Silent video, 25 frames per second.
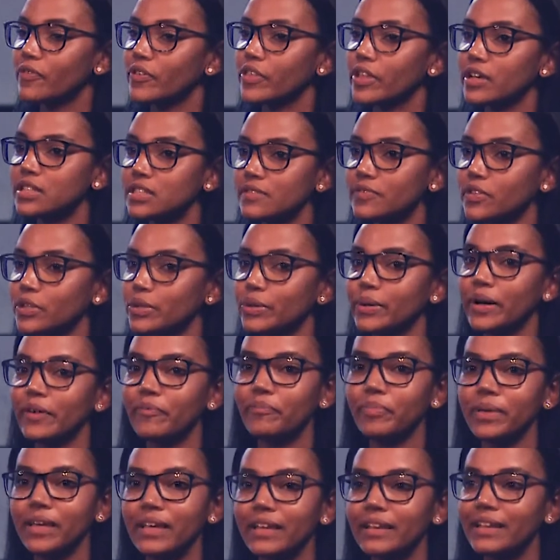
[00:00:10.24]
for those of you who have
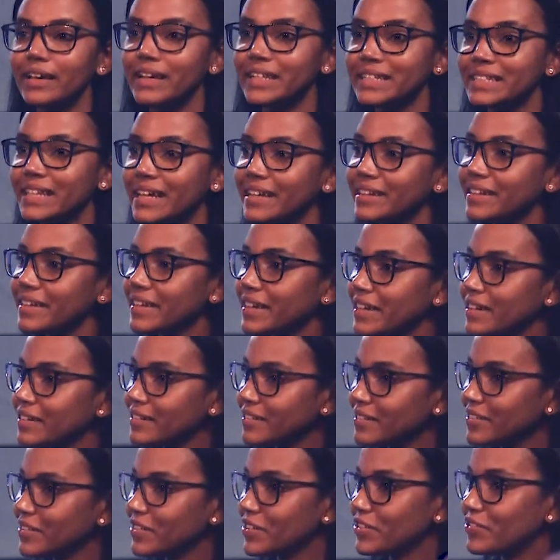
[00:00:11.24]
been attending
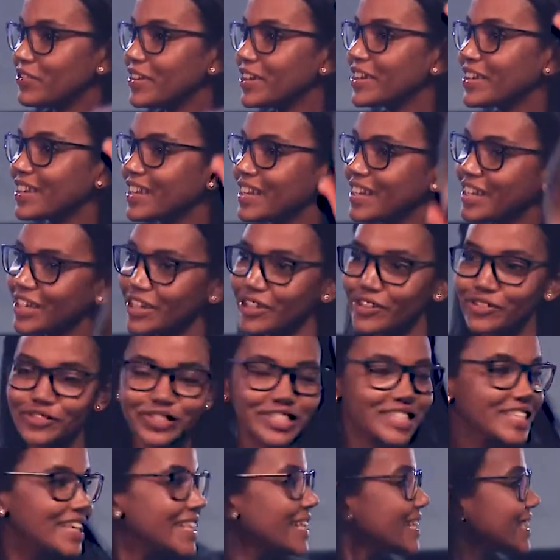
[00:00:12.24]
regularly, you'll
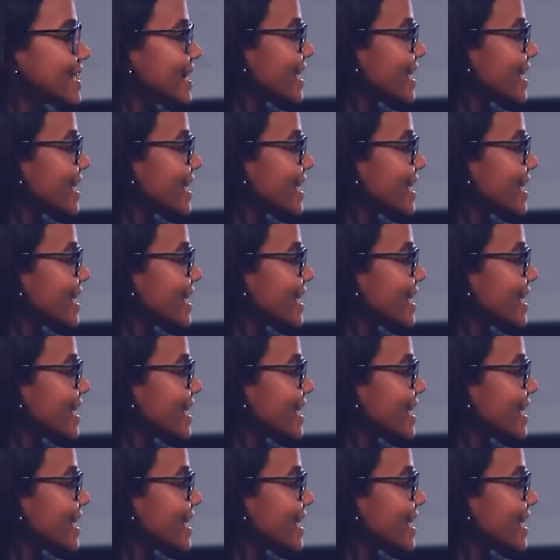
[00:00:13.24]
see that